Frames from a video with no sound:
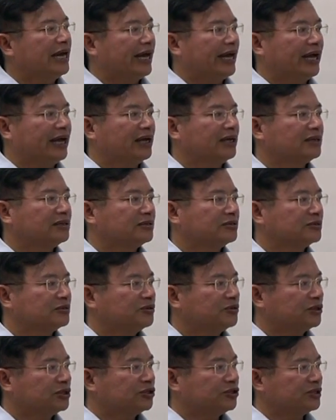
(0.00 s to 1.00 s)
and
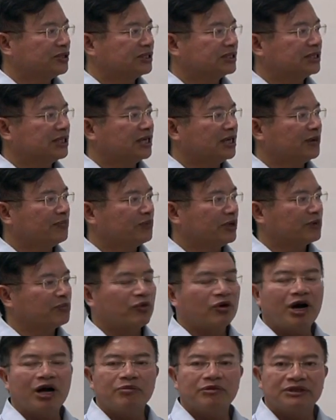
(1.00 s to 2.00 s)
which is a
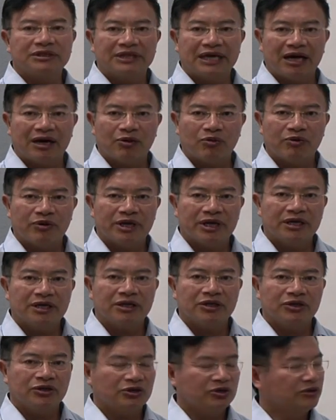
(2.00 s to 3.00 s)
big problem that
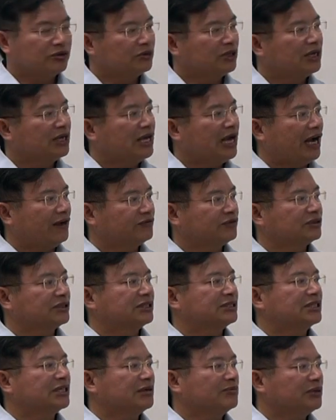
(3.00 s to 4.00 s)
where you have to
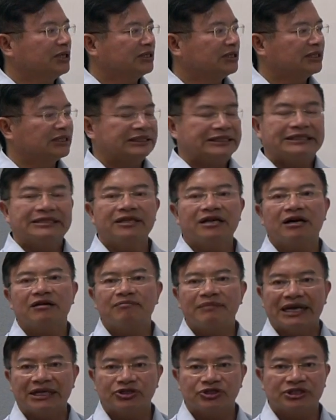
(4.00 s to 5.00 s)
determine the
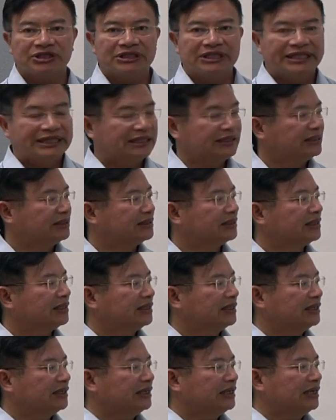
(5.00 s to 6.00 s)
detailed meshing needed.
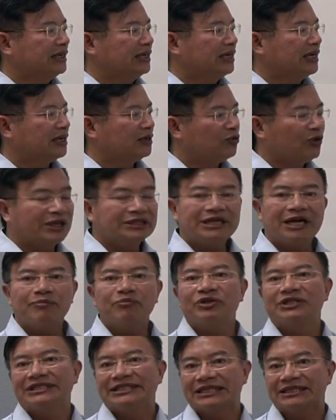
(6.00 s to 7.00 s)
A
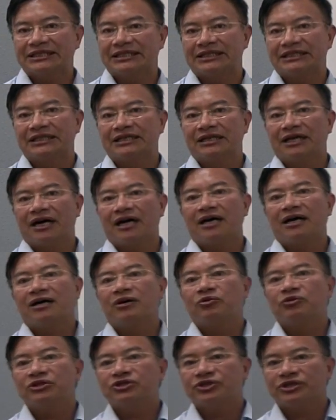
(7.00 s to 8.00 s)
runtime predictor,
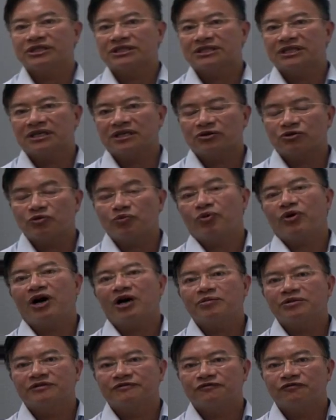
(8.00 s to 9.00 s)
uh, which is a good
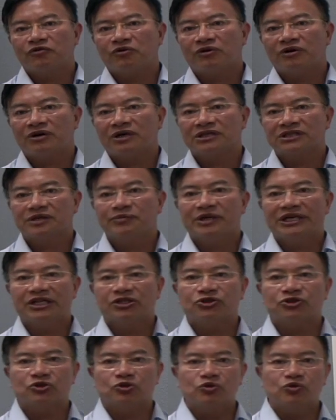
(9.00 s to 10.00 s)
problem for
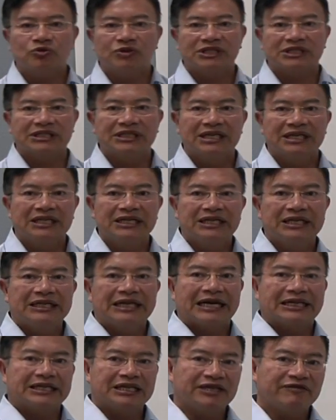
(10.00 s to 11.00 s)
simulation tools,
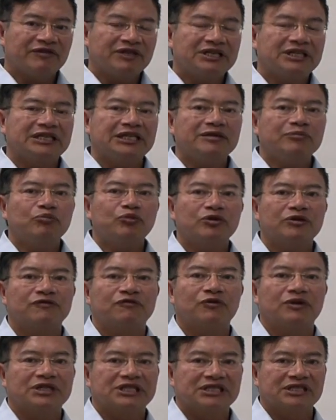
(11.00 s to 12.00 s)
that given the
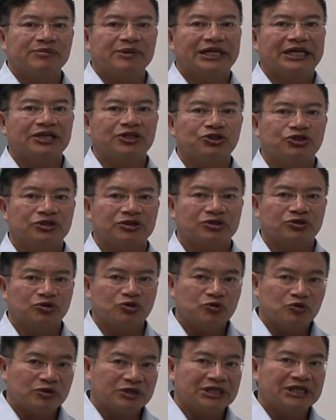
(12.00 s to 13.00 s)
input for the simulation
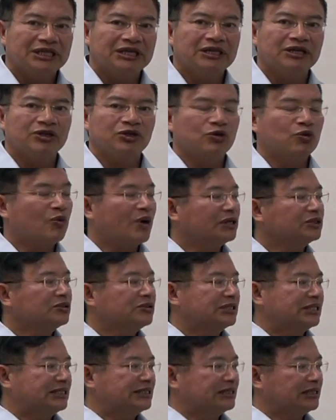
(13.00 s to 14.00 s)
tool, you want
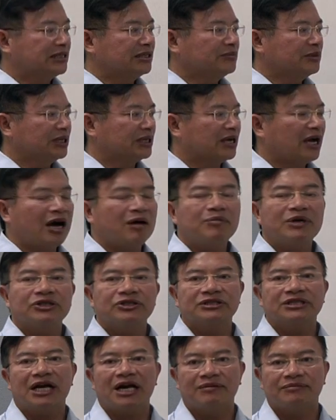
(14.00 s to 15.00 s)
to determine how
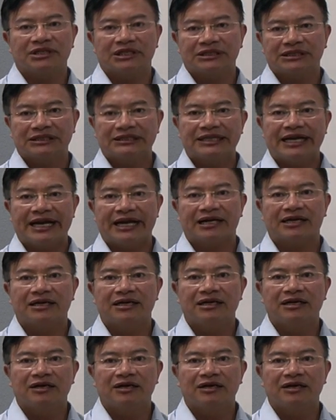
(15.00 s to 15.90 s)
much time does it take